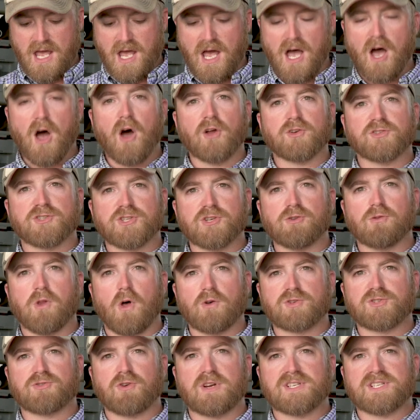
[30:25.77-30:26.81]
to
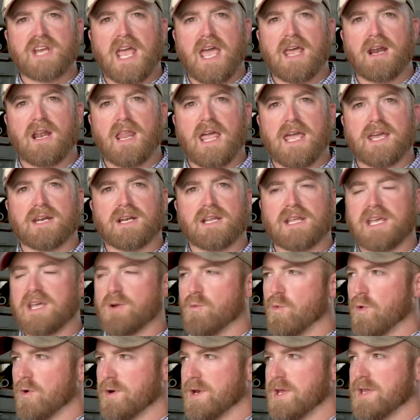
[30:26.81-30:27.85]
low-stress cattle handling
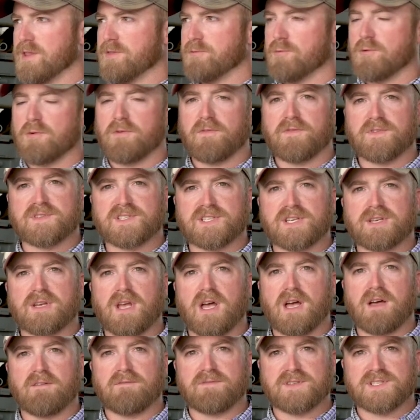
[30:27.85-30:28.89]
and working through
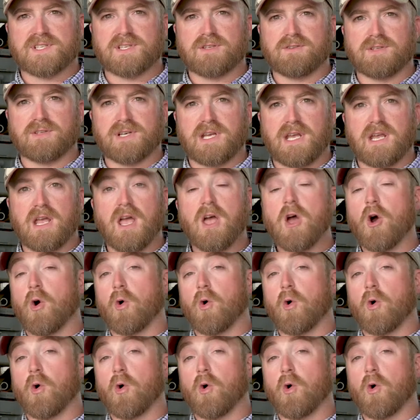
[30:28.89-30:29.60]
a facility,